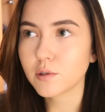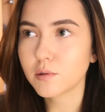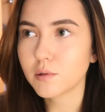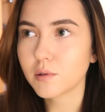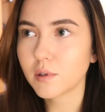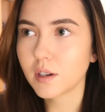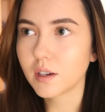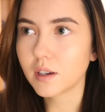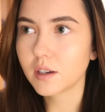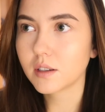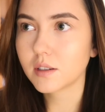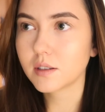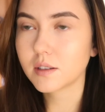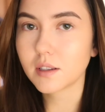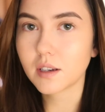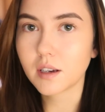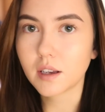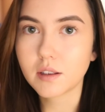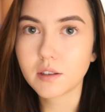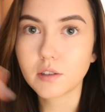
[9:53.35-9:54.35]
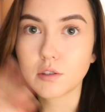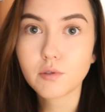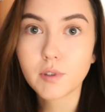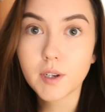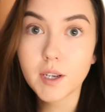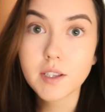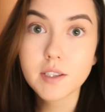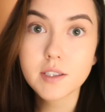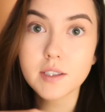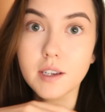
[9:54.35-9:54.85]
to is at the
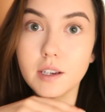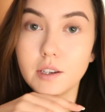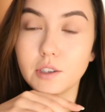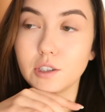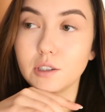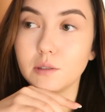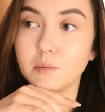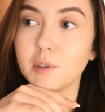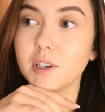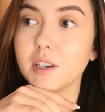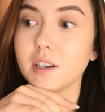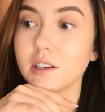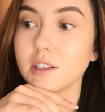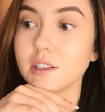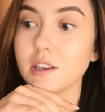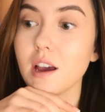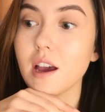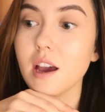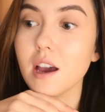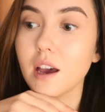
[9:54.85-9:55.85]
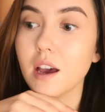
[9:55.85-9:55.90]
train station, because